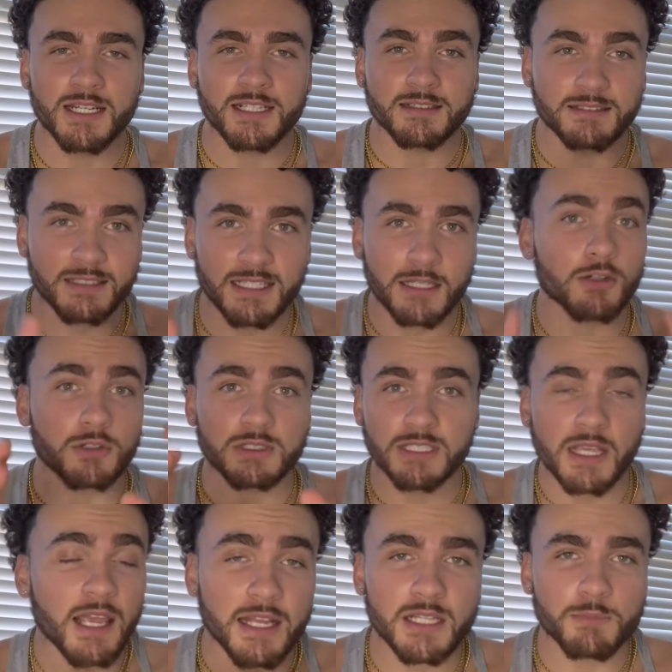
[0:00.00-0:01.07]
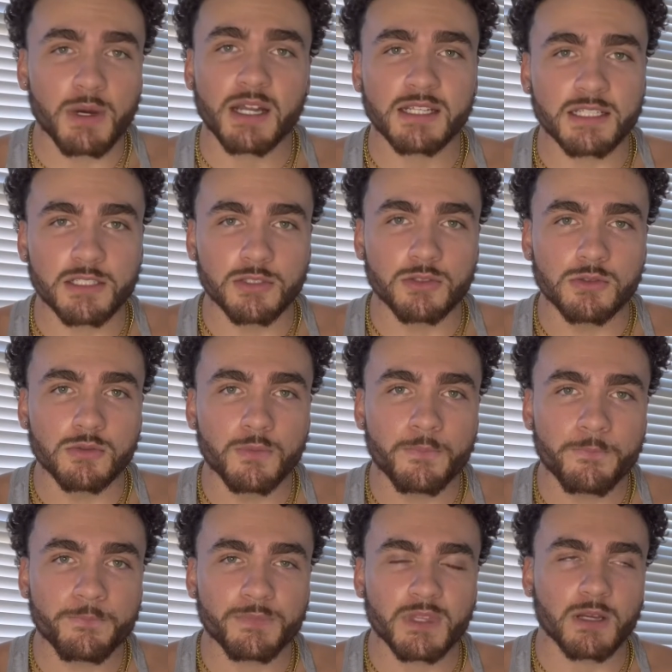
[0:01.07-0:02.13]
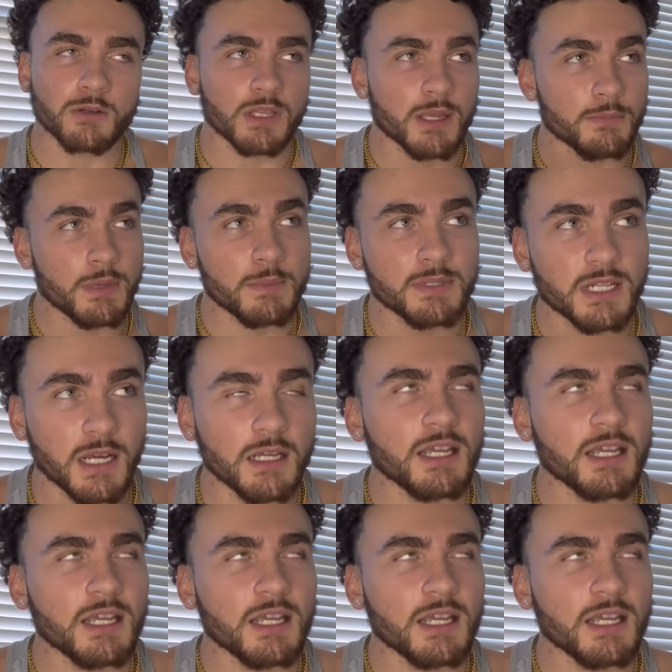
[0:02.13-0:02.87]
Literally anybody could do. Okay, maybe not.